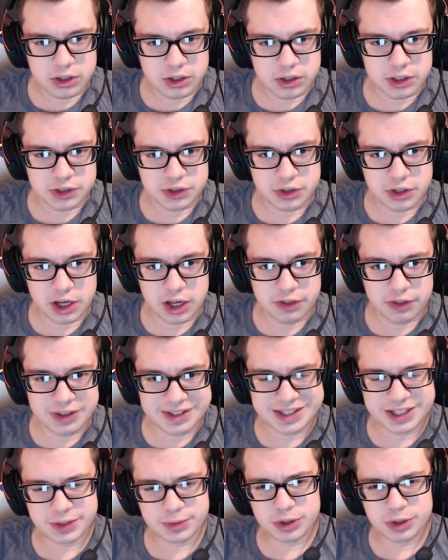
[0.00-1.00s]
So yeah,
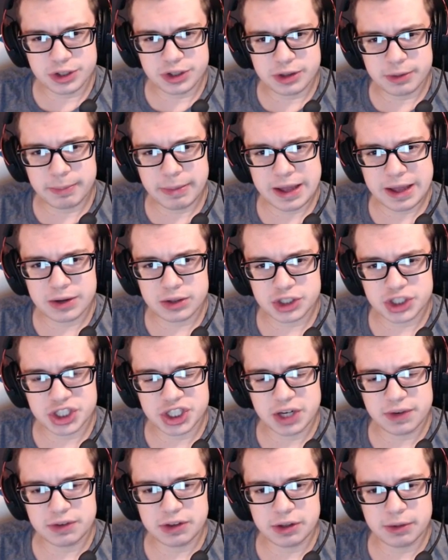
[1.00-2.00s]
this is where the battles
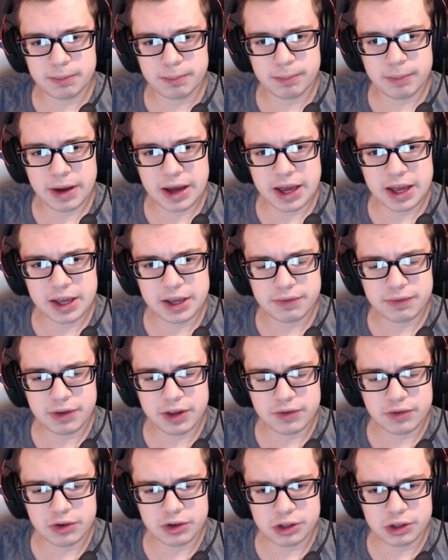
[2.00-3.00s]
shift in my
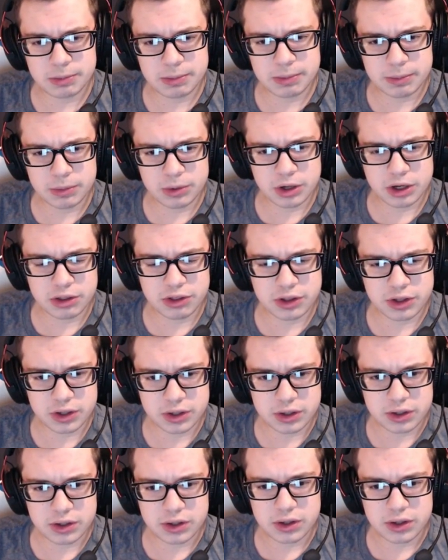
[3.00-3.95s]
favor a little bit more, I think.